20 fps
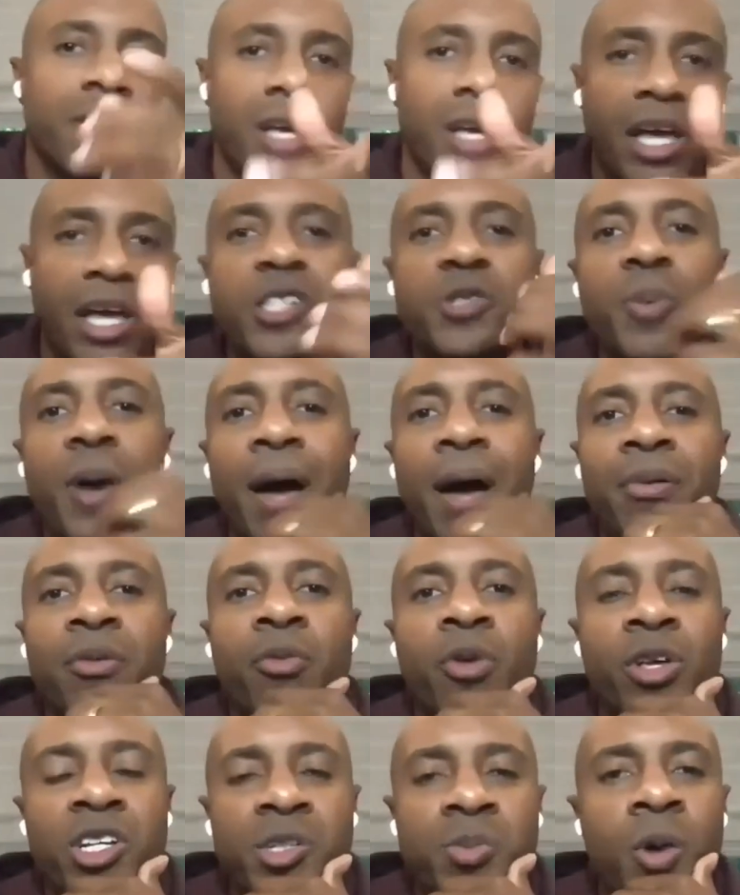He's probably
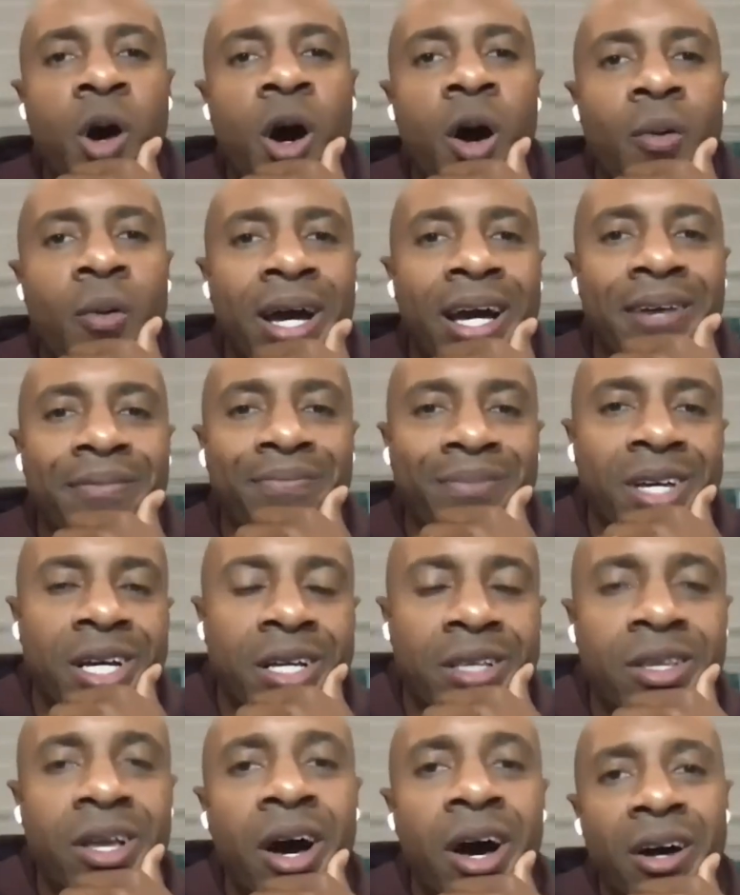really small, right?
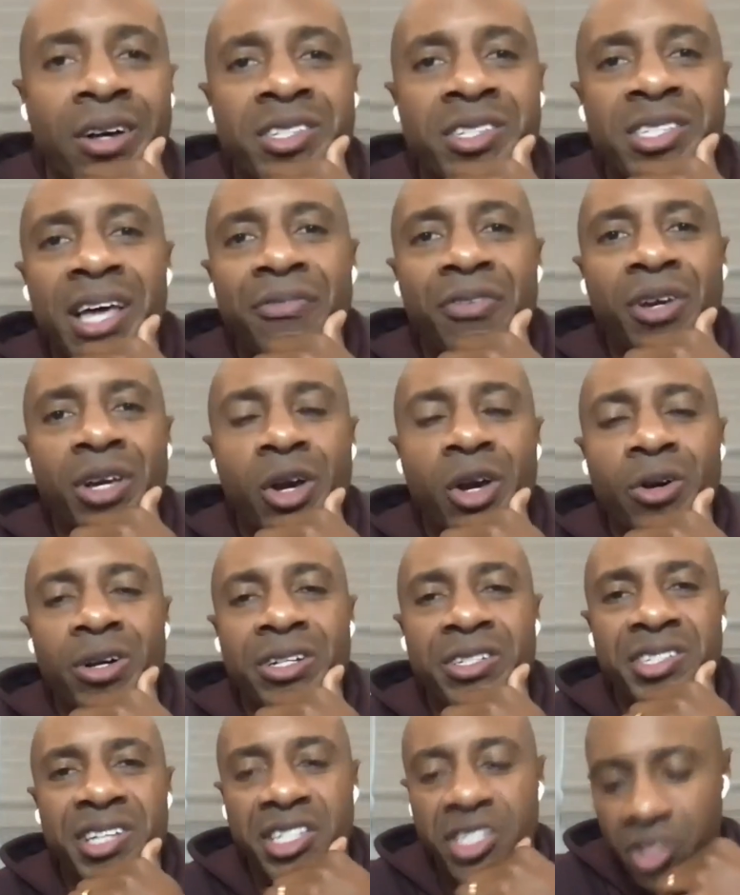No, Stephen Curry,
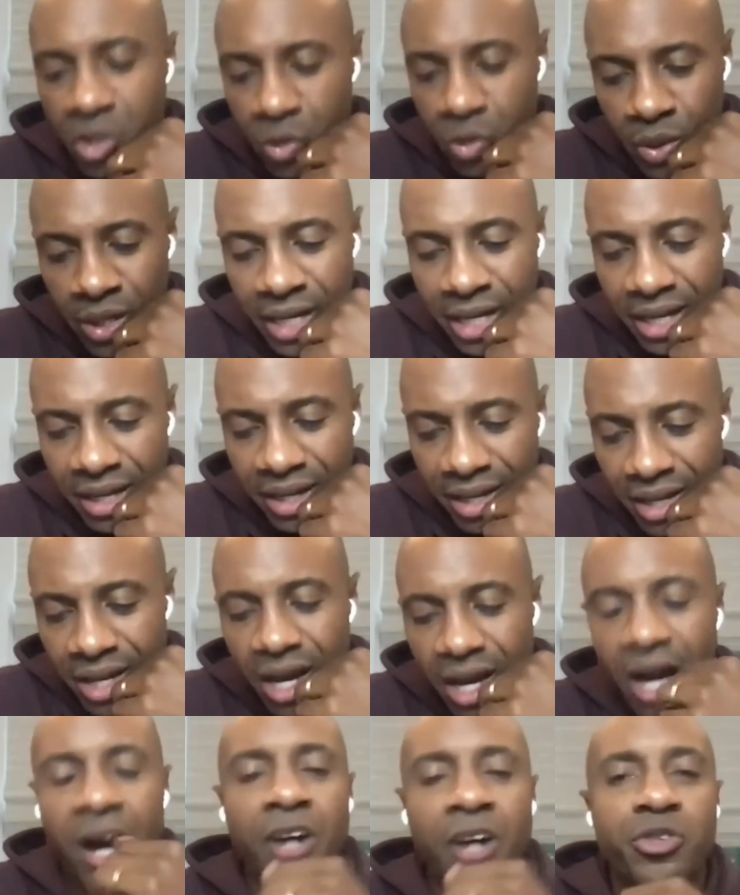6'3,
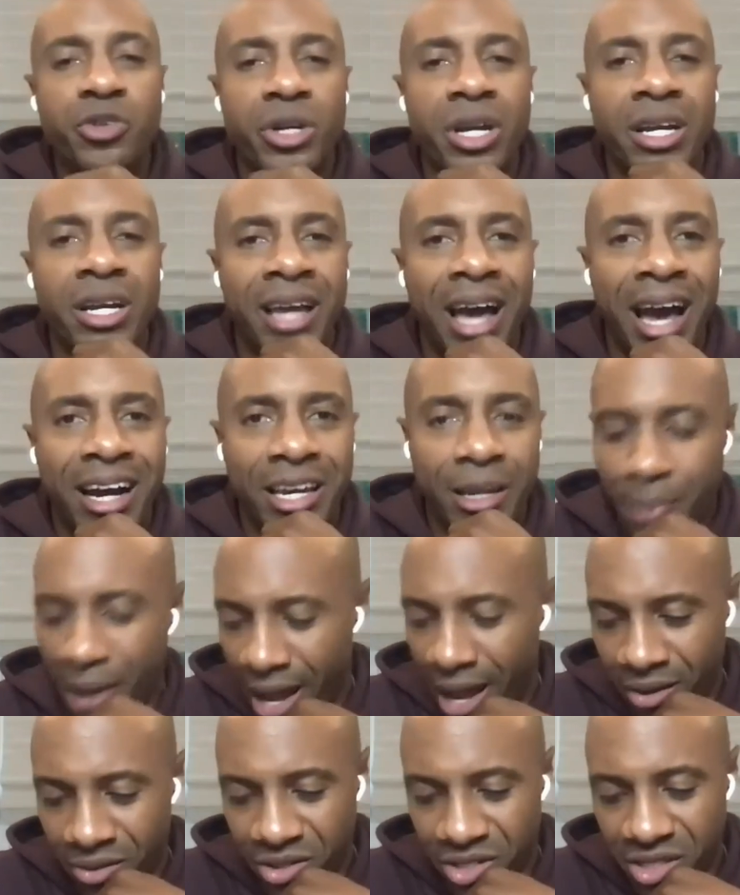190
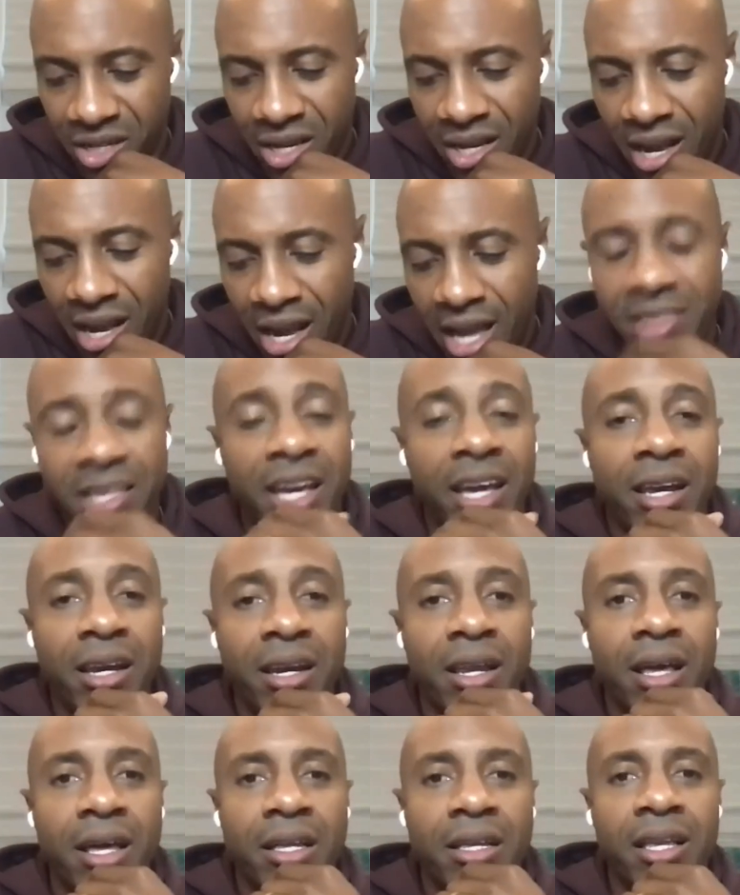pounds. And
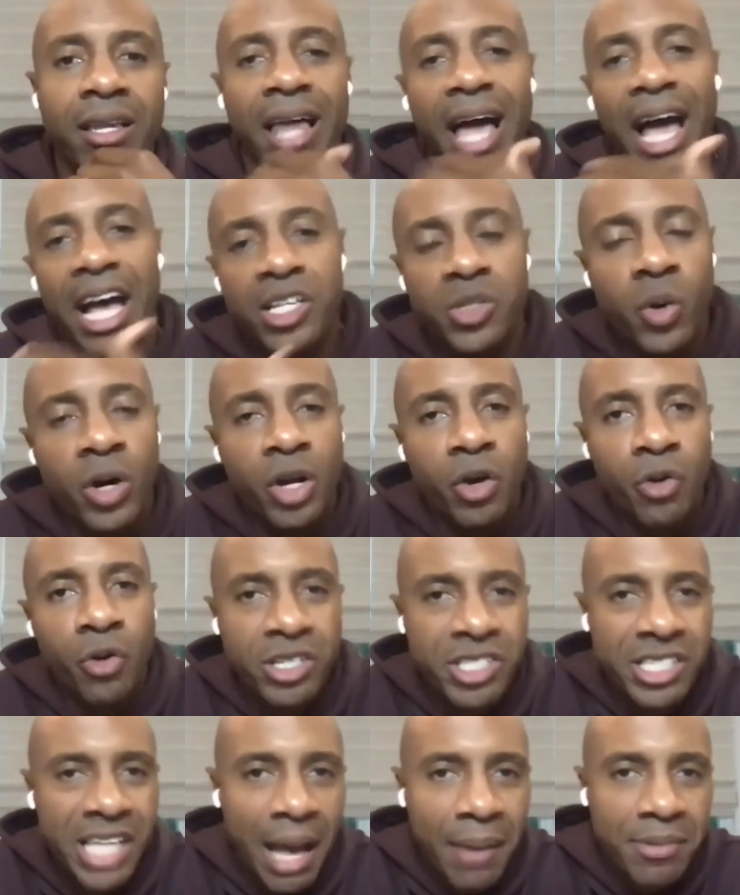then the last one,
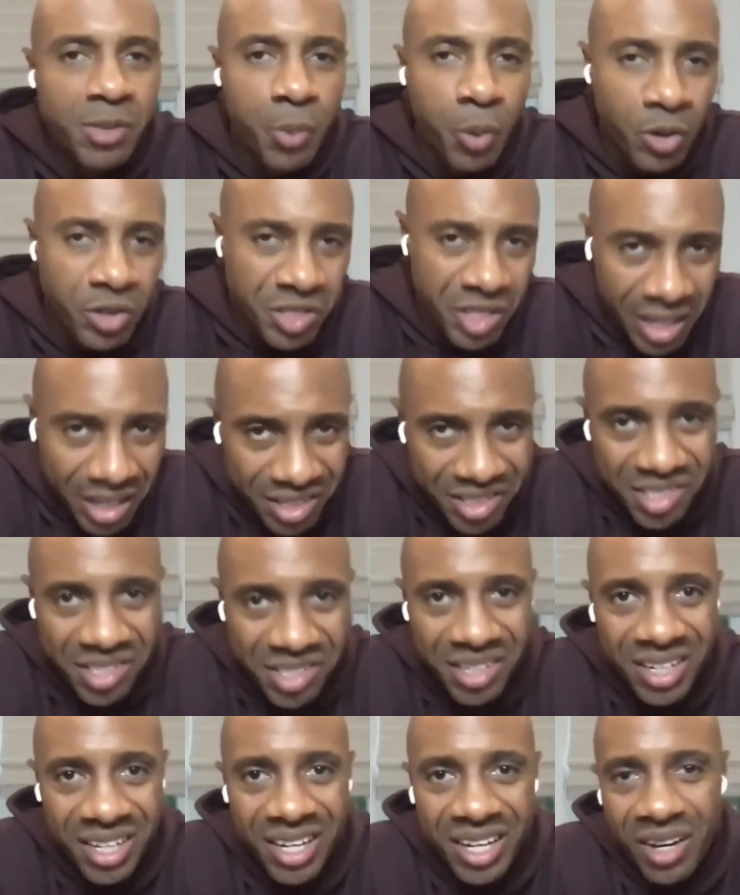Kristaps Porzingis,
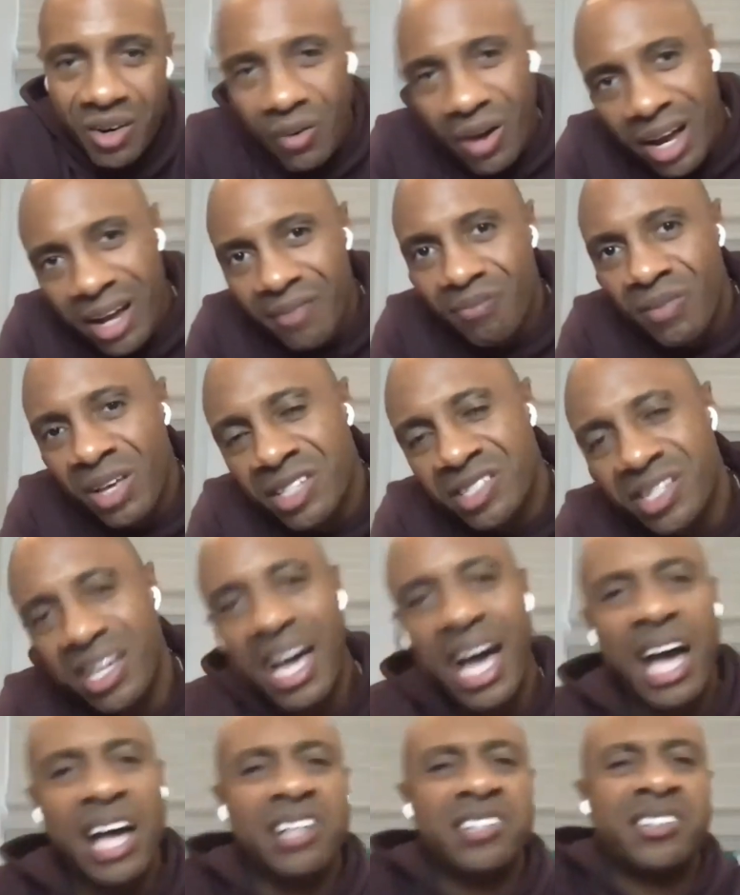right? He's a
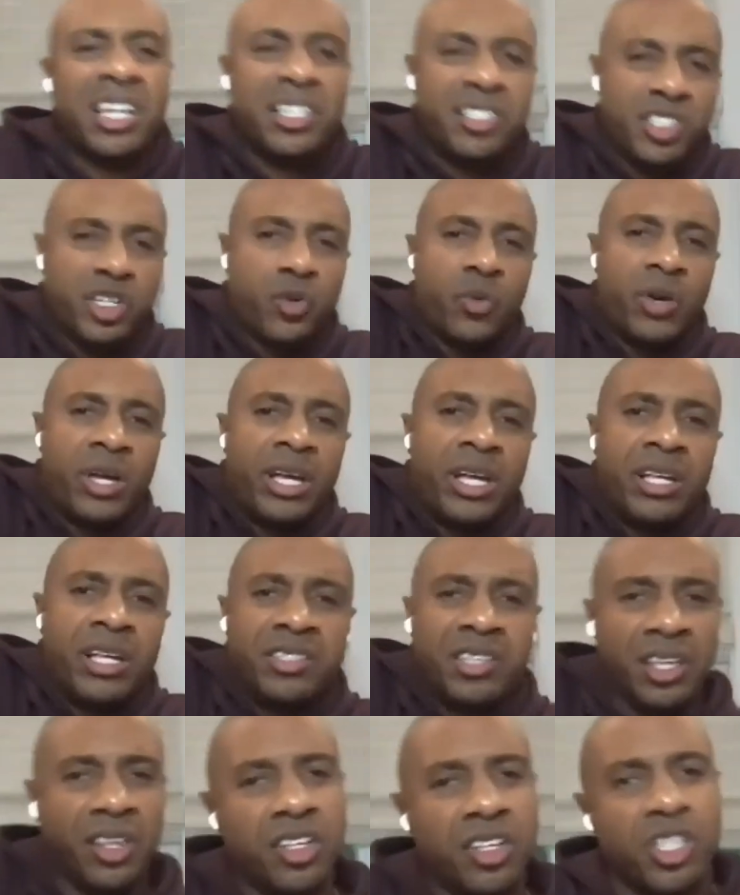guy who sets screens.
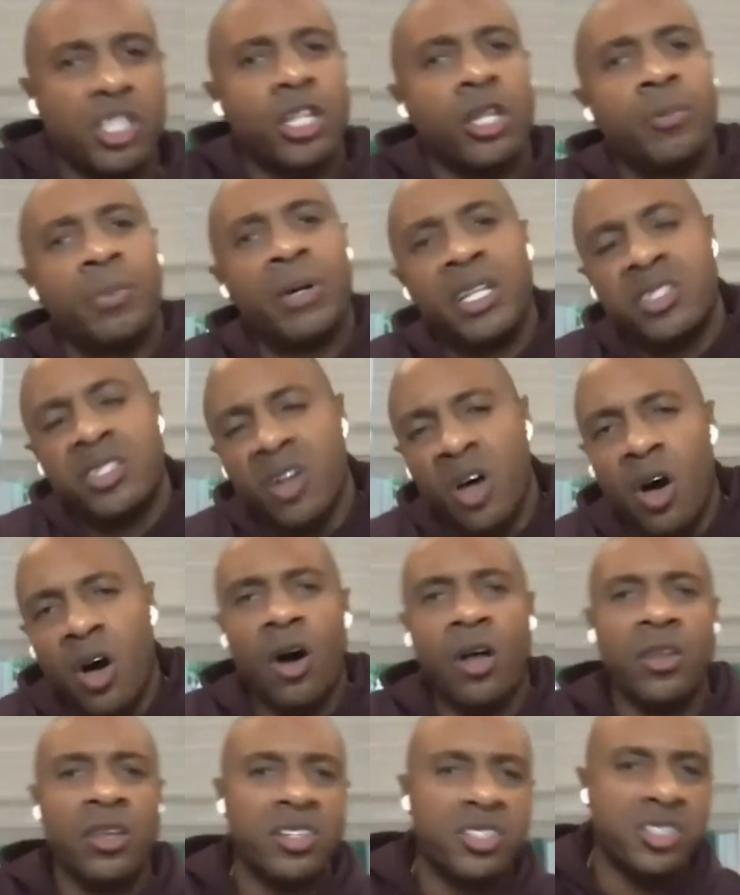He looks a little bit
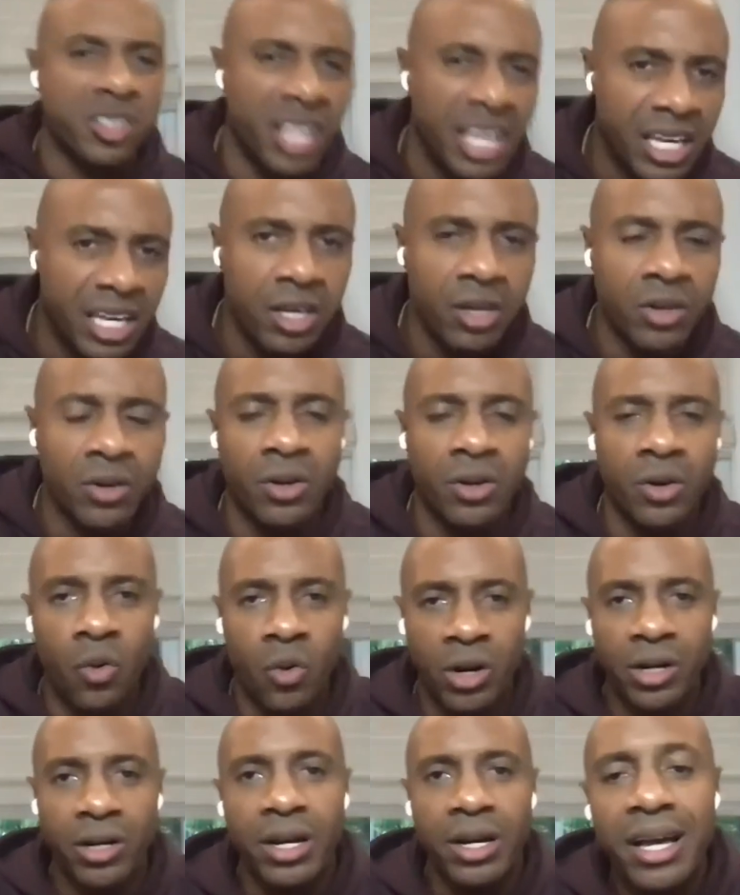tall, looks lanky on the
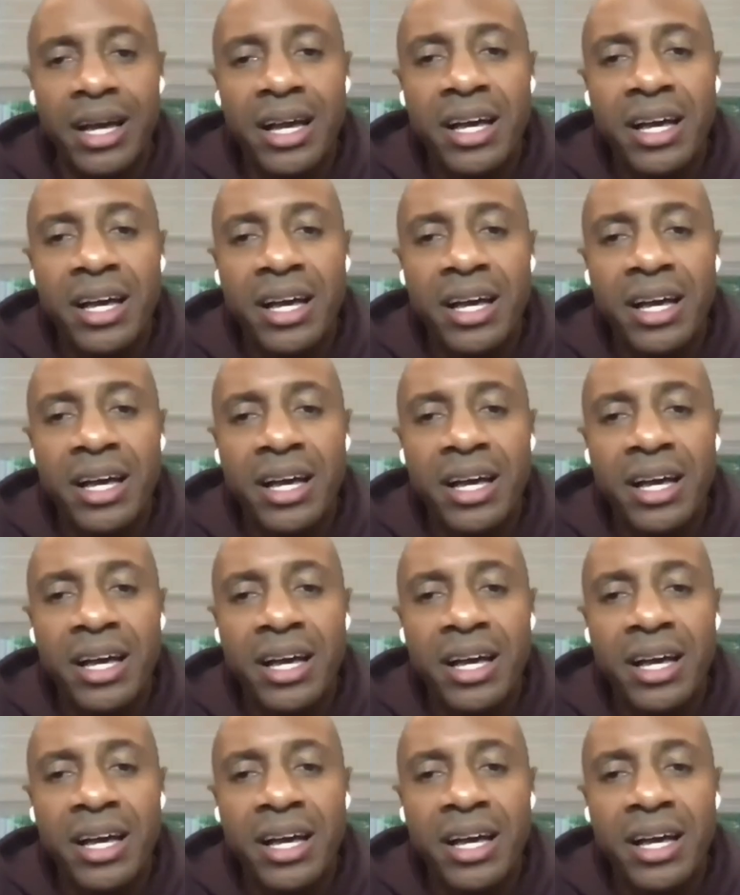court.